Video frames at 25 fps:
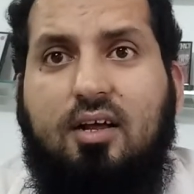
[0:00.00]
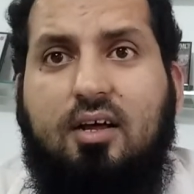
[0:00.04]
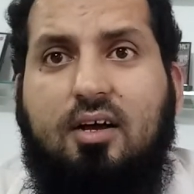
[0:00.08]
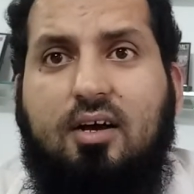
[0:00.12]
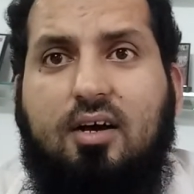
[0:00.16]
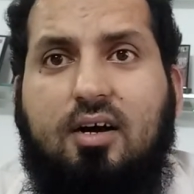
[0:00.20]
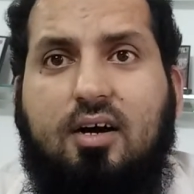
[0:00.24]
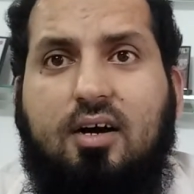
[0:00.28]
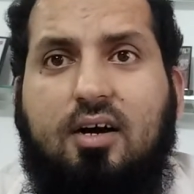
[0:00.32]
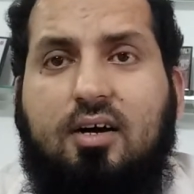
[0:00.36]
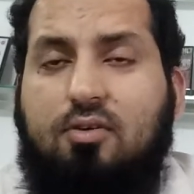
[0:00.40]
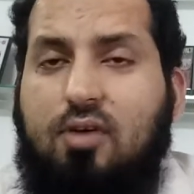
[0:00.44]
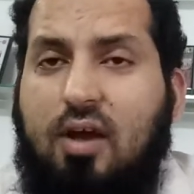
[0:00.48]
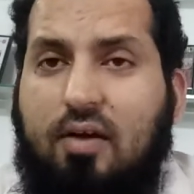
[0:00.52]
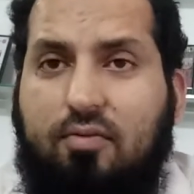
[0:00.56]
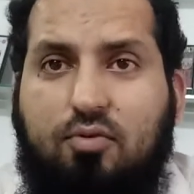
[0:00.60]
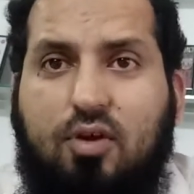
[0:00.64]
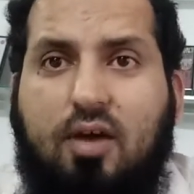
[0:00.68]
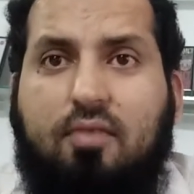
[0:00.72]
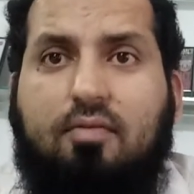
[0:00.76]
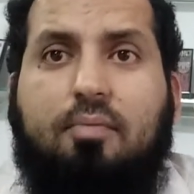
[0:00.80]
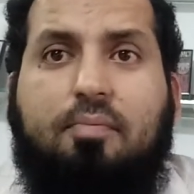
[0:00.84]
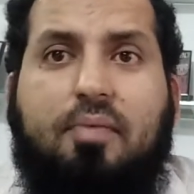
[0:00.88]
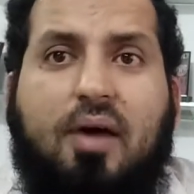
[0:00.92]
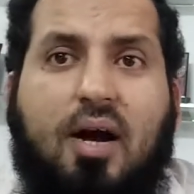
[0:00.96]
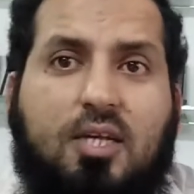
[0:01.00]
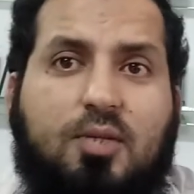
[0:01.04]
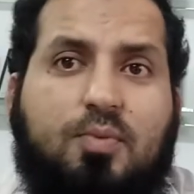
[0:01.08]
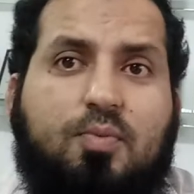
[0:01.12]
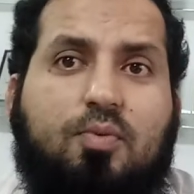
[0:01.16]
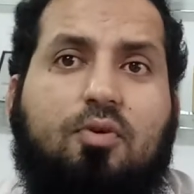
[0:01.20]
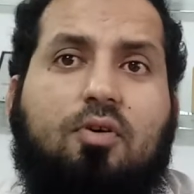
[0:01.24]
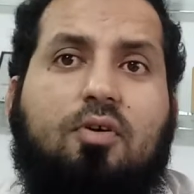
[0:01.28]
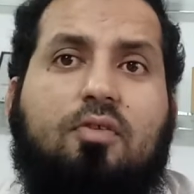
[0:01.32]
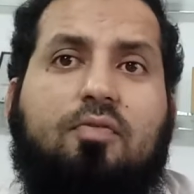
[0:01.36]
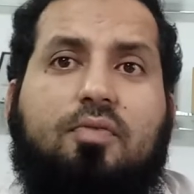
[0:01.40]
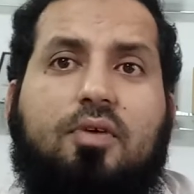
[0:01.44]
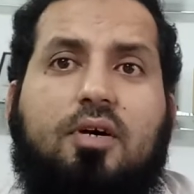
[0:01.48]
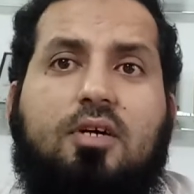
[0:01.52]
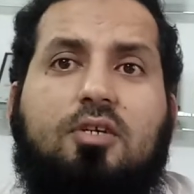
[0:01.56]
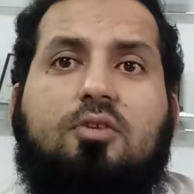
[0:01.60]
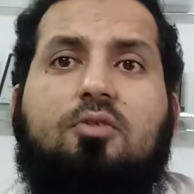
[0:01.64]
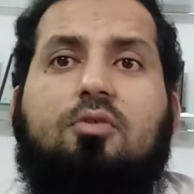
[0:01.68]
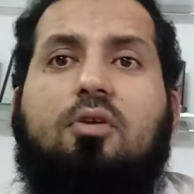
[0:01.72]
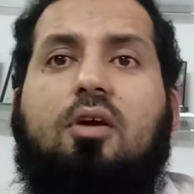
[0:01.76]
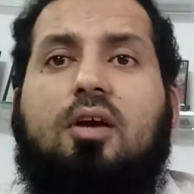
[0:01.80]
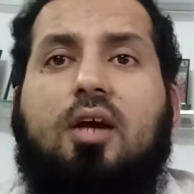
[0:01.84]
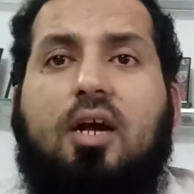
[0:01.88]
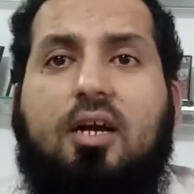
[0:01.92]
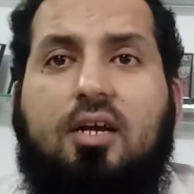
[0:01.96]
have a passport first.
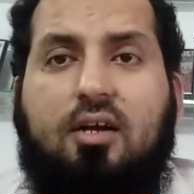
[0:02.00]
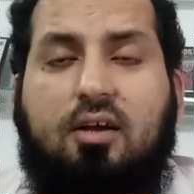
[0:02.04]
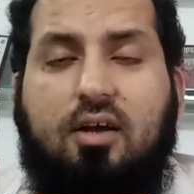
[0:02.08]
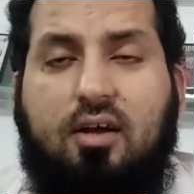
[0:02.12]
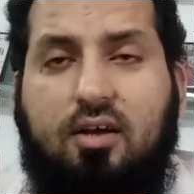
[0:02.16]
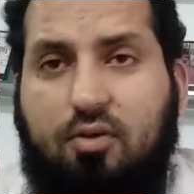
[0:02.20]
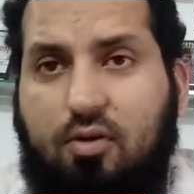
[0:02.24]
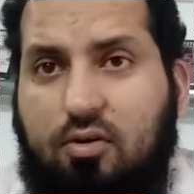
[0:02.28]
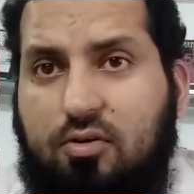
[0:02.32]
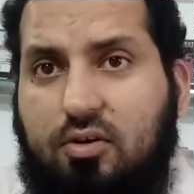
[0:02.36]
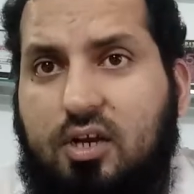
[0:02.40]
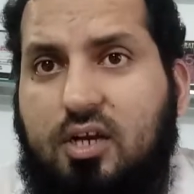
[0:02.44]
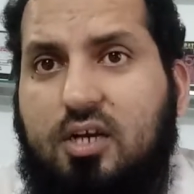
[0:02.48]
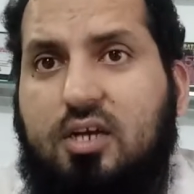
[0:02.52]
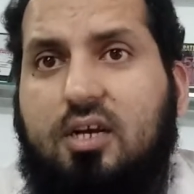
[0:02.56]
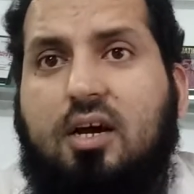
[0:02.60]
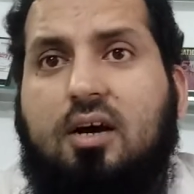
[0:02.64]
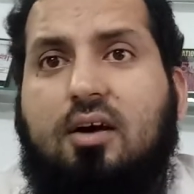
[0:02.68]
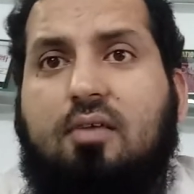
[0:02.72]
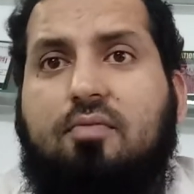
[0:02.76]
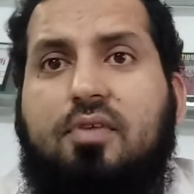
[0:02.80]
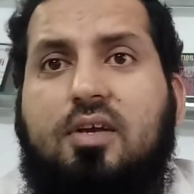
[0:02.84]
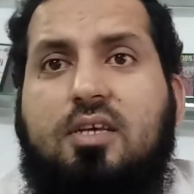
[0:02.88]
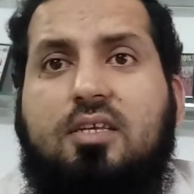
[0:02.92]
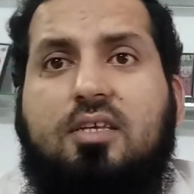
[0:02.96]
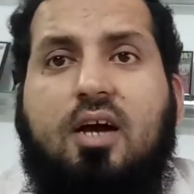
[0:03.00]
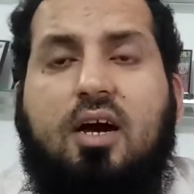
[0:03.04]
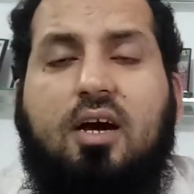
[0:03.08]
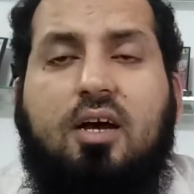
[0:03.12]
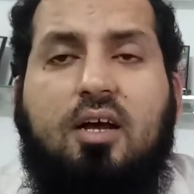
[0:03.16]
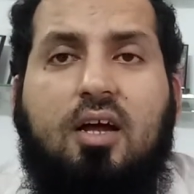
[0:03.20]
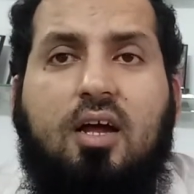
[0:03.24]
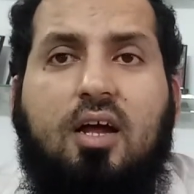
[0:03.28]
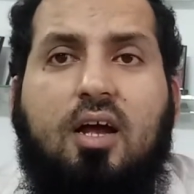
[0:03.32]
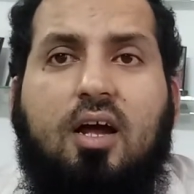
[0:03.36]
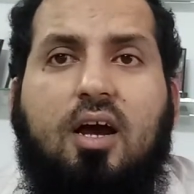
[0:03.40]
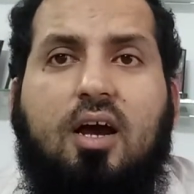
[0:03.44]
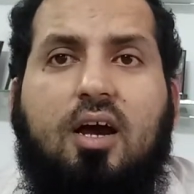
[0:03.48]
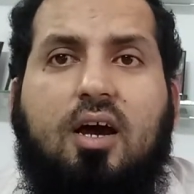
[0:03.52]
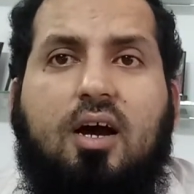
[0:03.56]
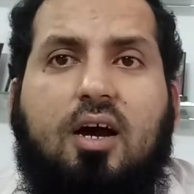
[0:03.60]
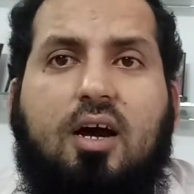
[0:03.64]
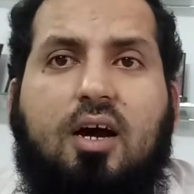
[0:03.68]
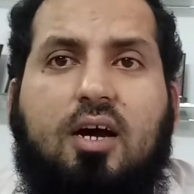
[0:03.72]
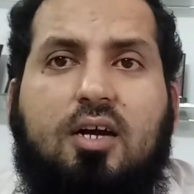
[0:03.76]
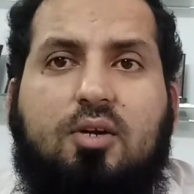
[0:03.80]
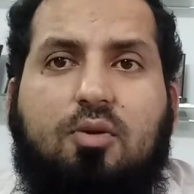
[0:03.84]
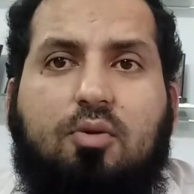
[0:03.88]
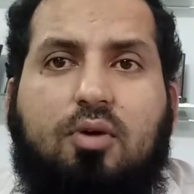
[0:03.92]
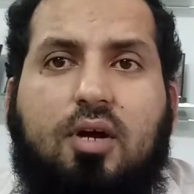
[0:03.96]
You need a visa
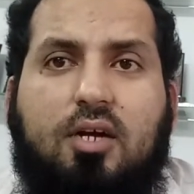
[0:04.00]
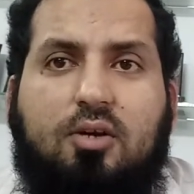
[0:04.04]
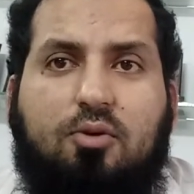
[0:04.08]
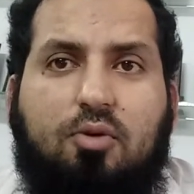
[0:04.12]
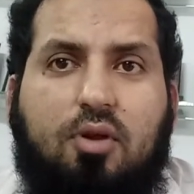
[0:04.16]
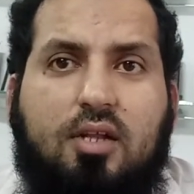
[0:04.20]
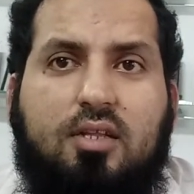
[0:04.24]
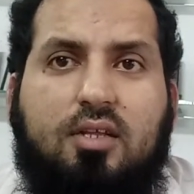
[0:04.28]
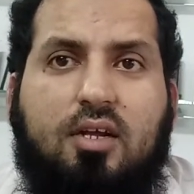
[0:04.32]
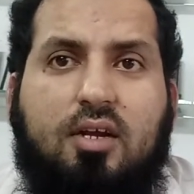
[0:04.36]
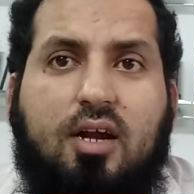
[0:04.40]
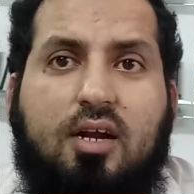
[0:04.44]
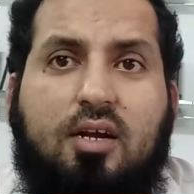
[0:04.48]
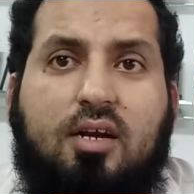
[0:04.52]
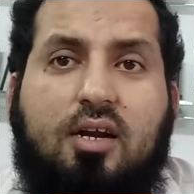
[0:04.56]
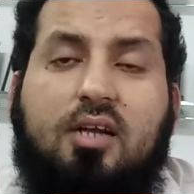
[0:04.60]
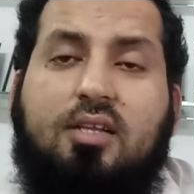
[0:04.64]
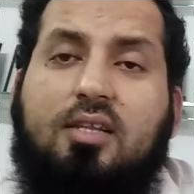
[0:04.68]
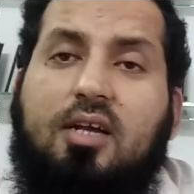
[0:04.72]
to get to another country.